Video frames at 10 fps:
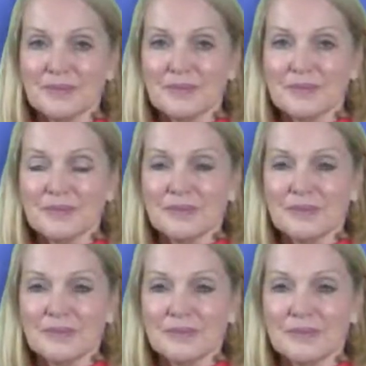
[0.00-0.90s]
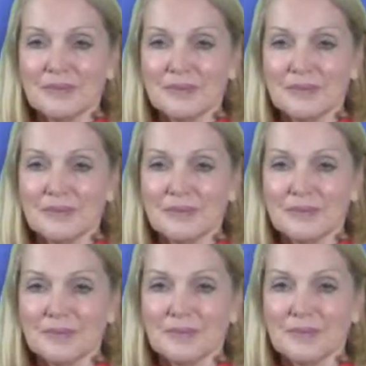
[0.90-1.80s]

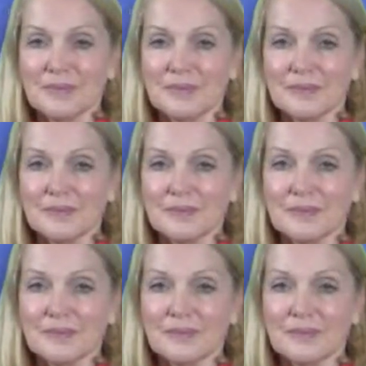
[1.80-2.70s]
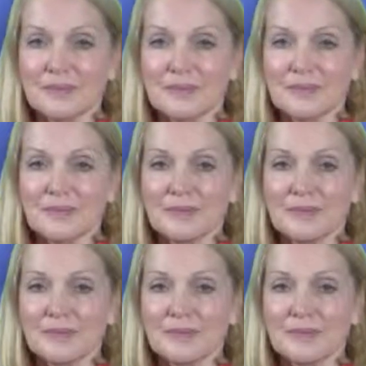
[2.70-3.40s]
[no speech]